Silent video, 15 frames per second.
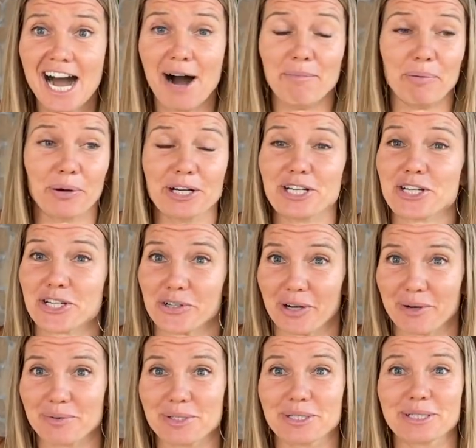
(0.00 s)
I'm pretty sure
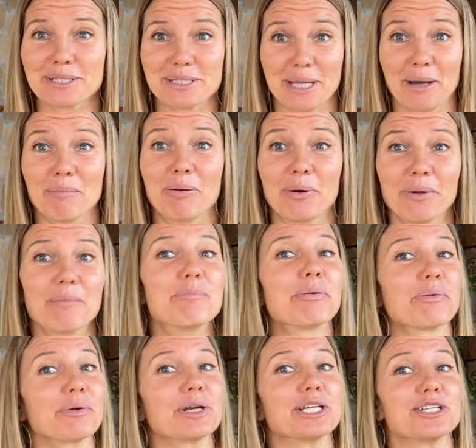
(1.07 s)
I was in a temple. I'm
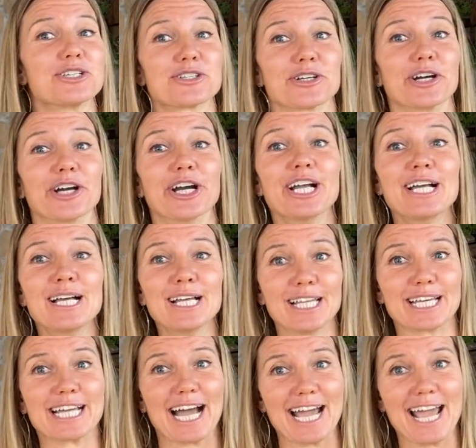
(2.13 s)
pretty sure
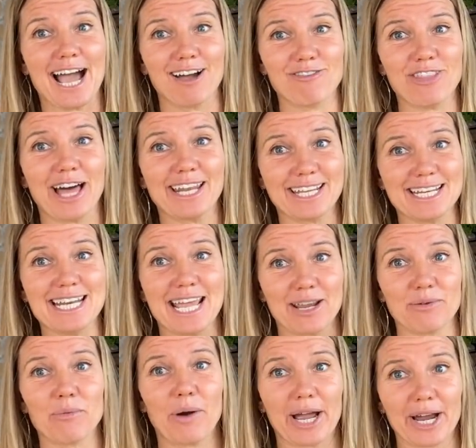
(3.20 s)
like I have that
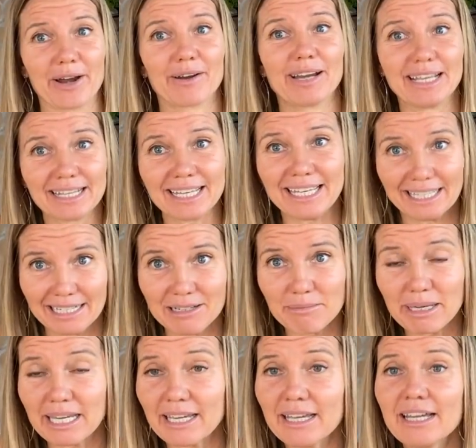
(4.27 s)
innate wiring in
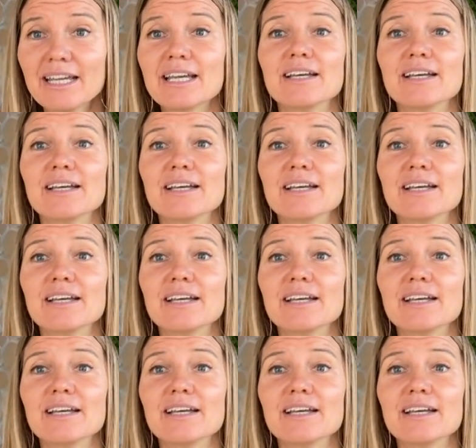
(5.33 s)
me.